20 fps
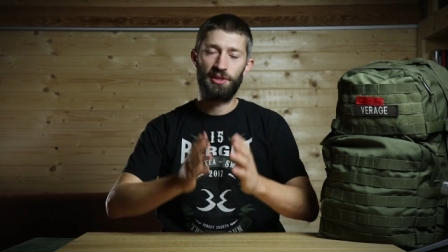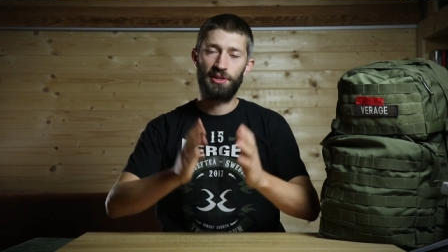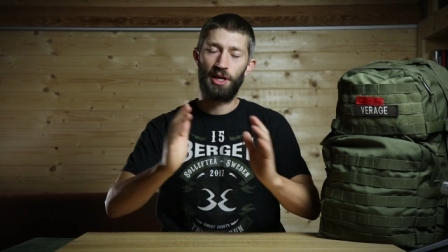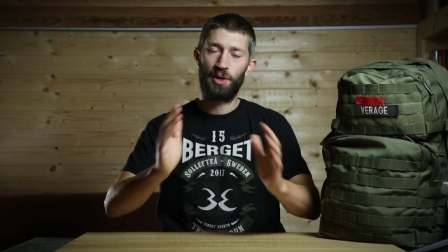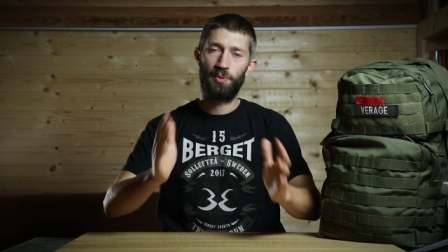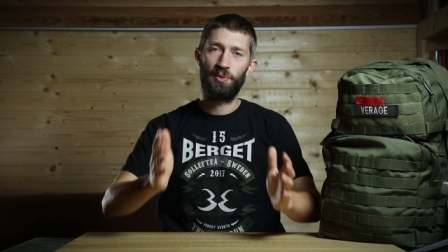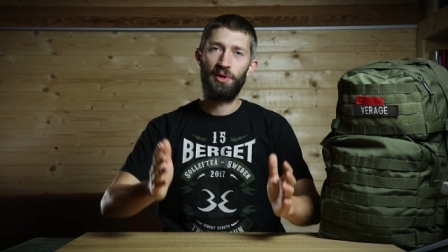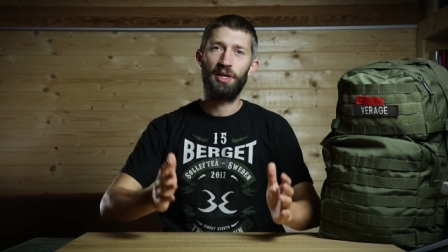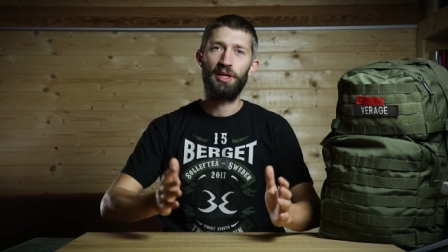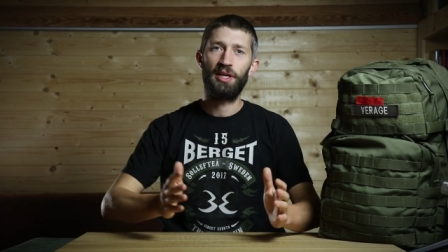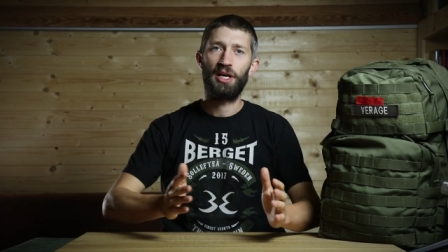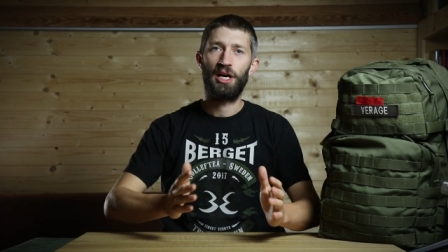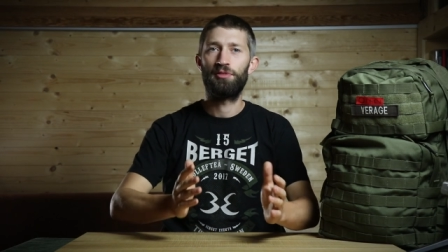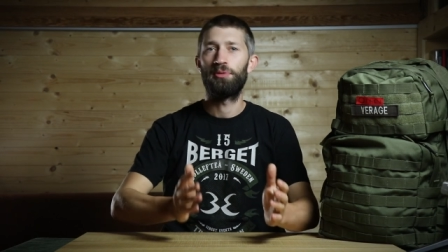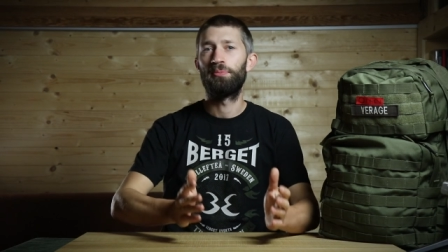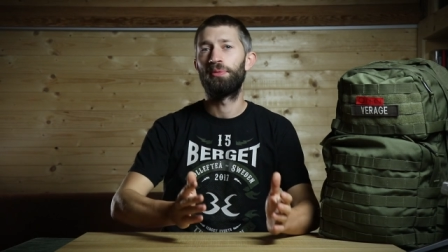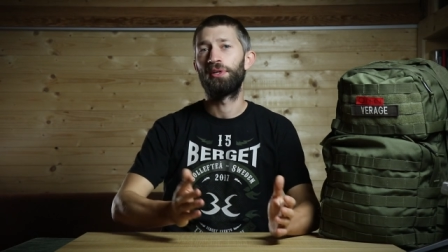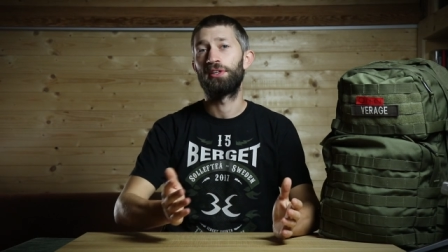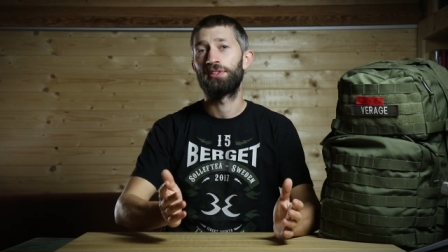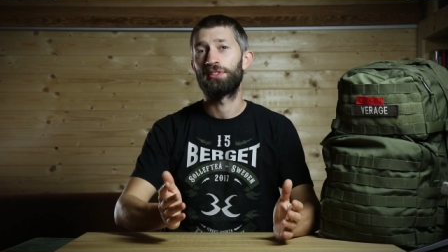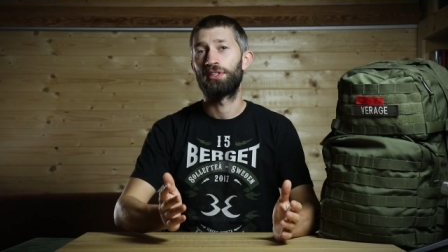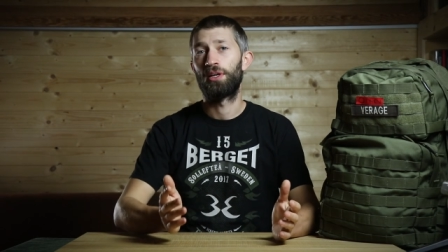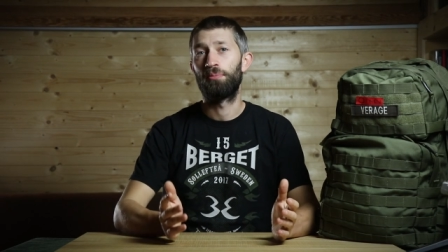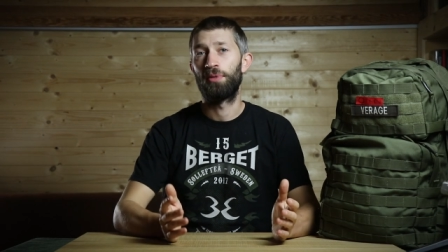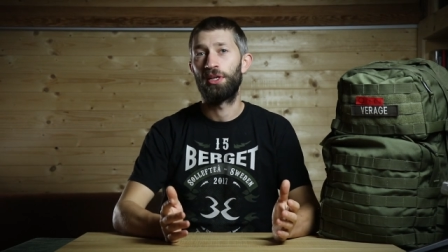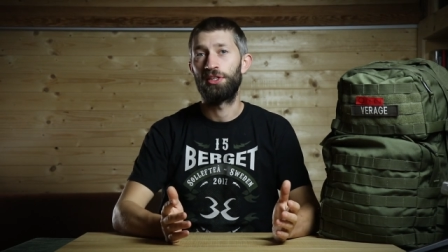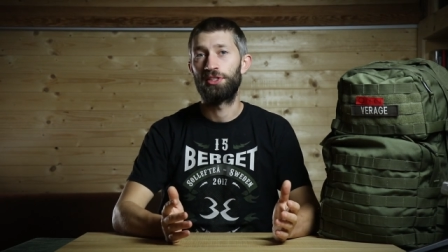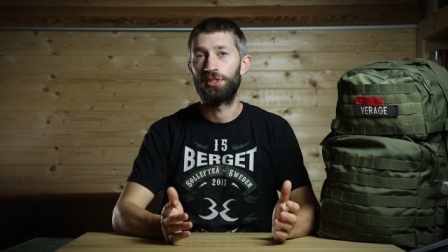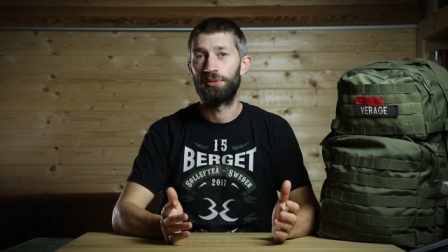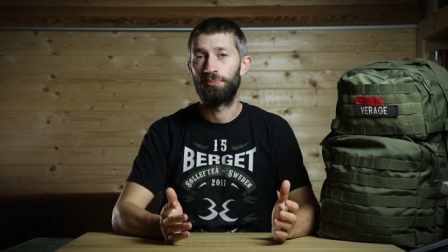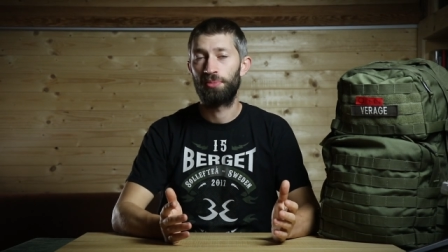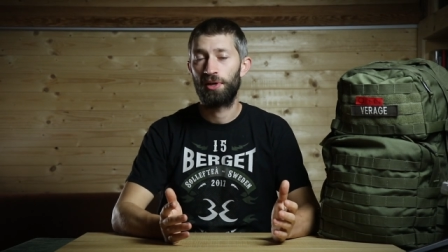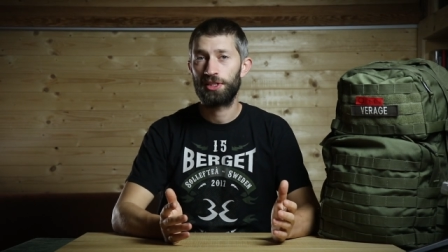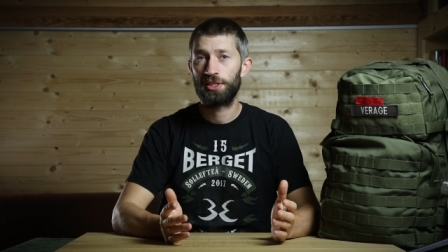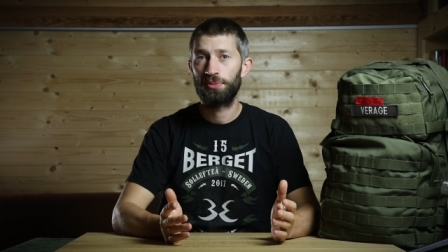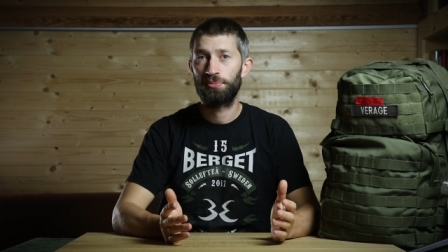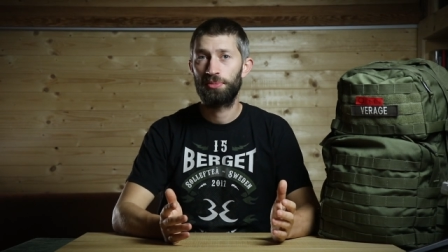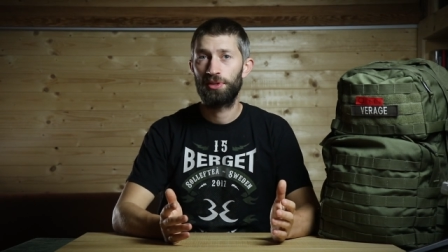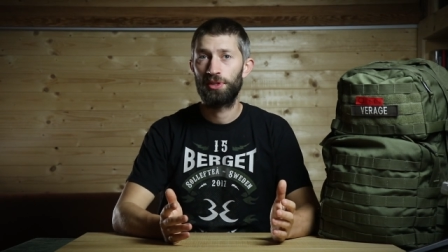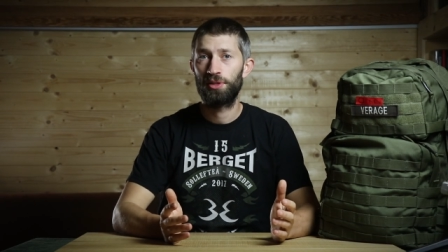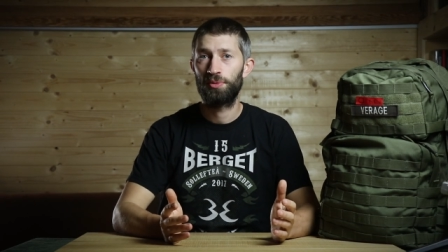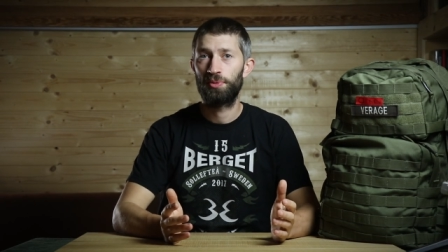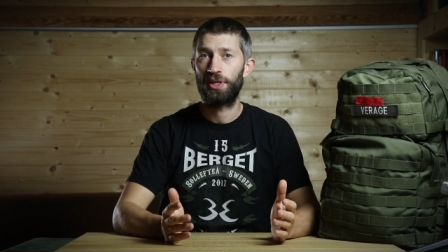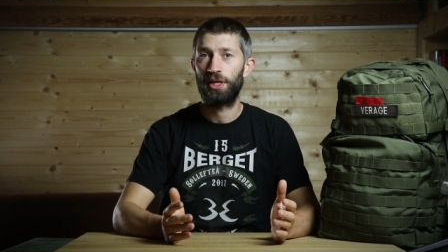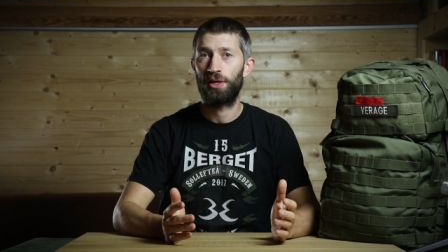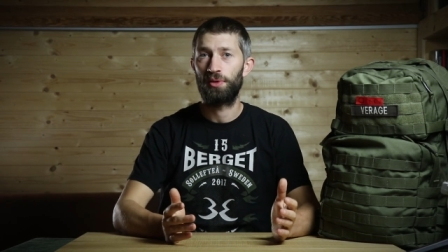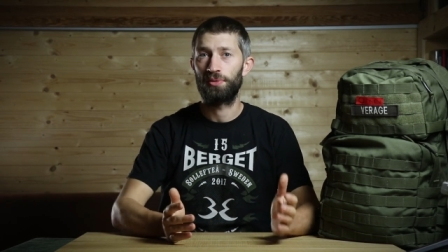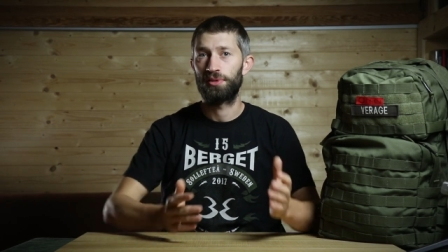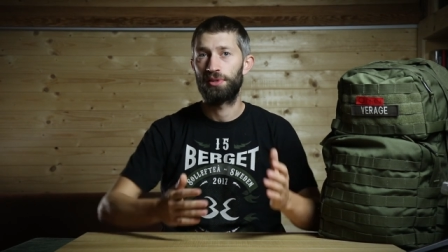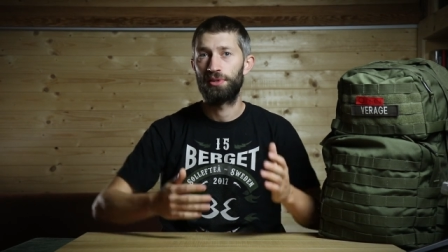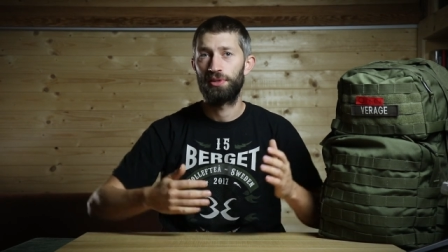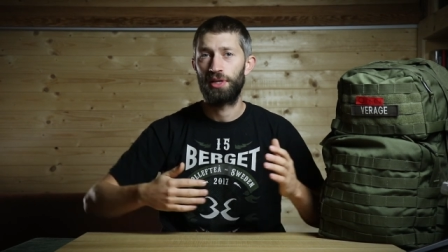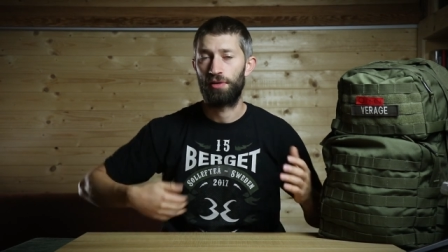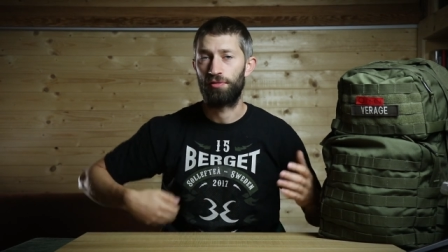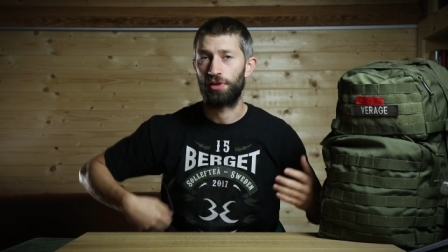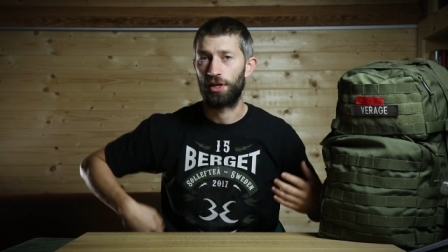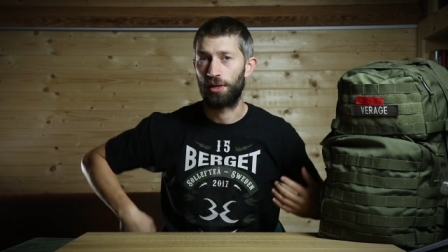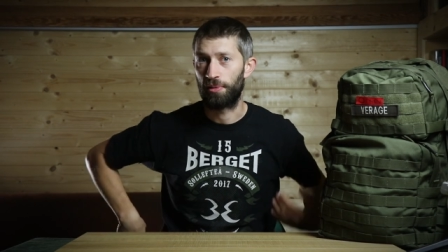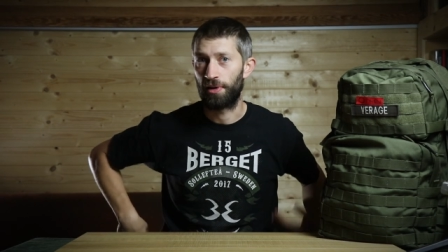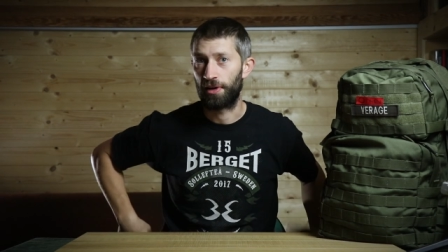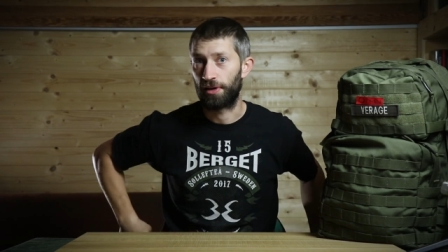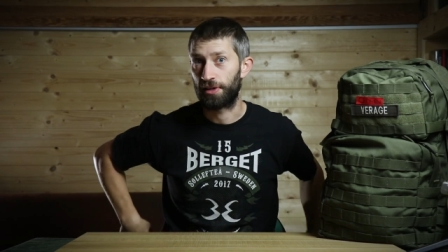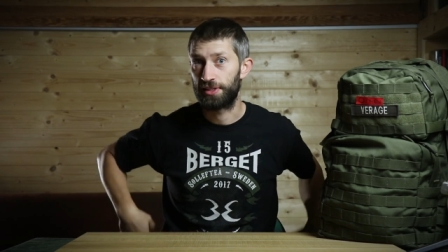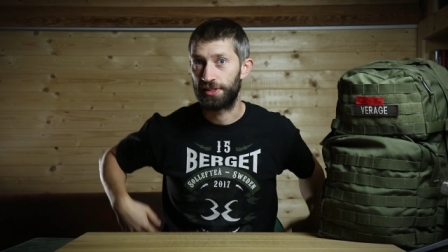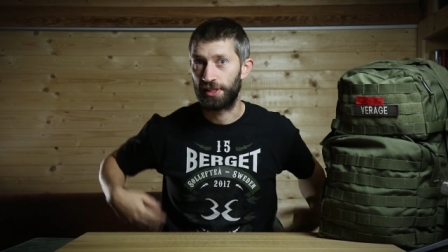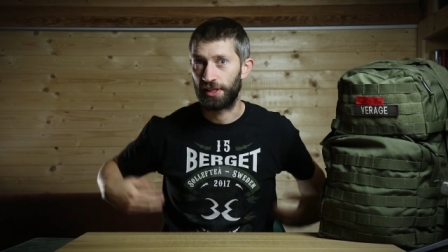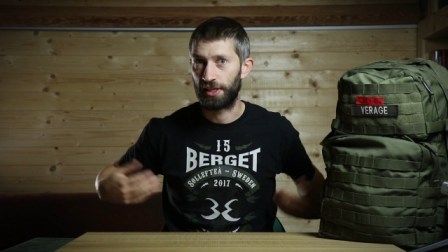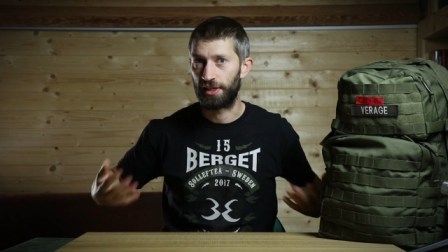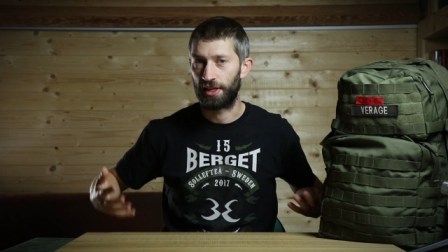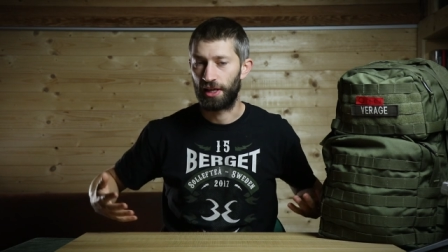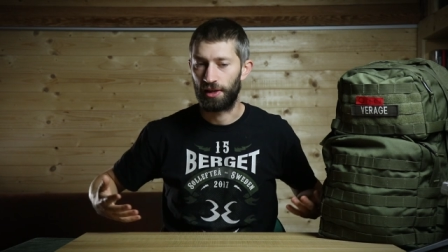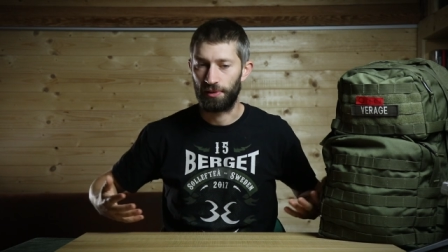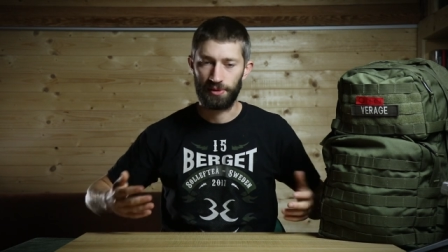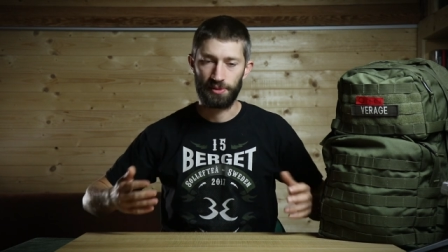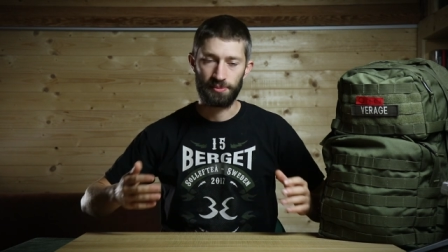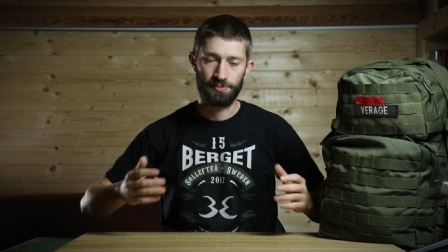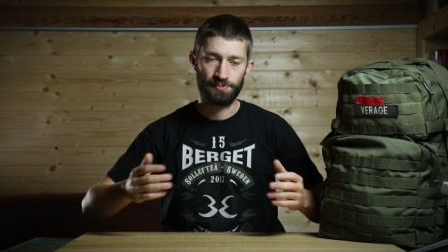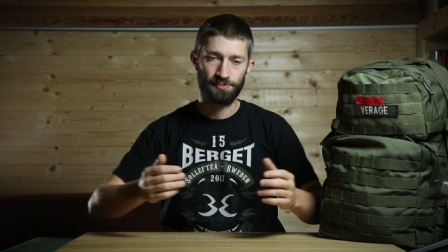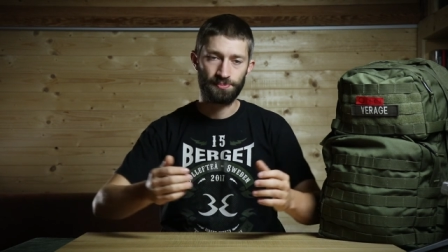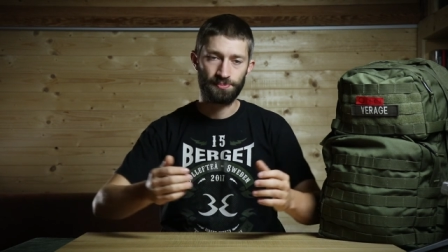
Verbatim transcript: that way you have the biggest dimension possible without having a bag sticking out.